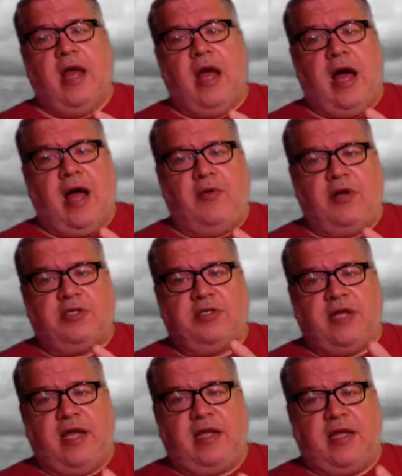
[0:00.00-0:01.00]
I want you
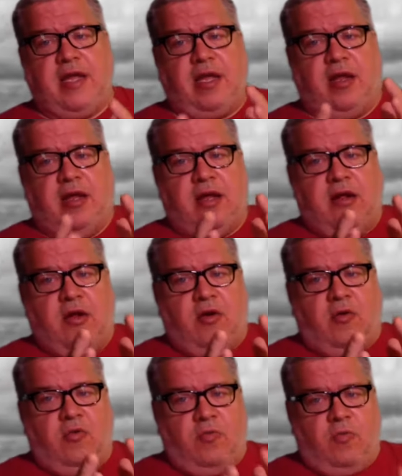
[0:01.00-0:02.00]
taking
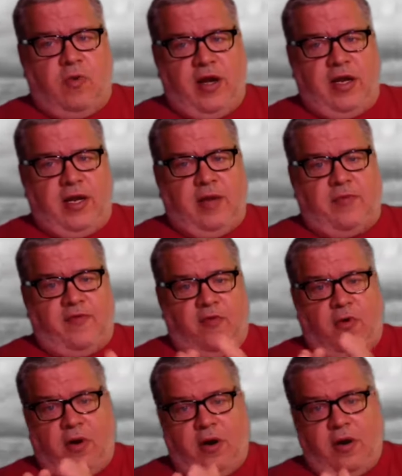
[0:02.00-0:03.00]
reading number
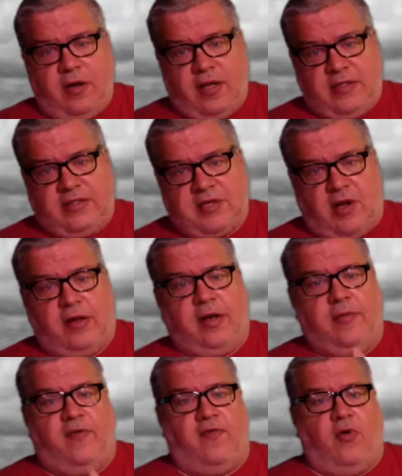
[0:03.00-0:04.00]
4 and song
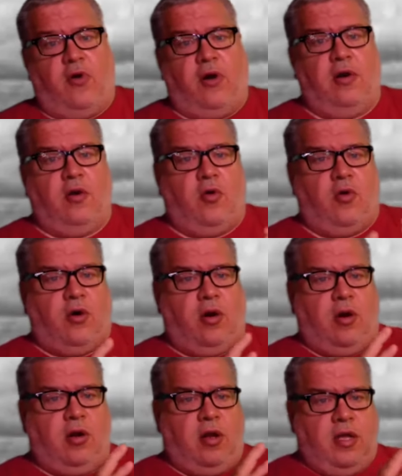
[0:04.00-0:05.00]
number 4,
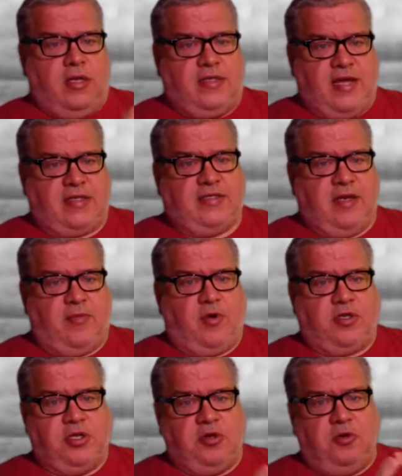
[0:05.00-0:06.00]
or text number
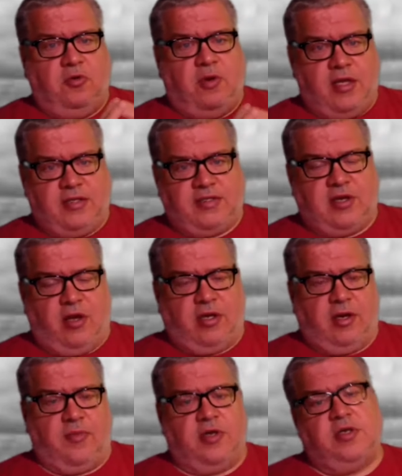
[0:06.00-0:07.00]
2 and song
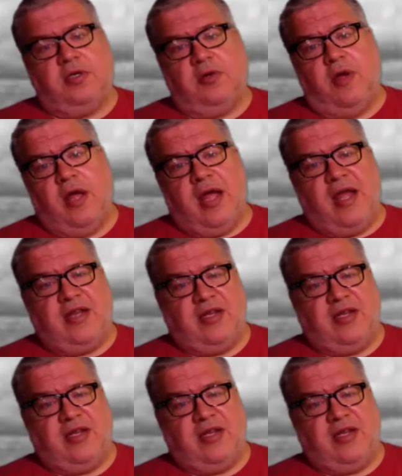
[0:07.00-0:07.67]
number 2, and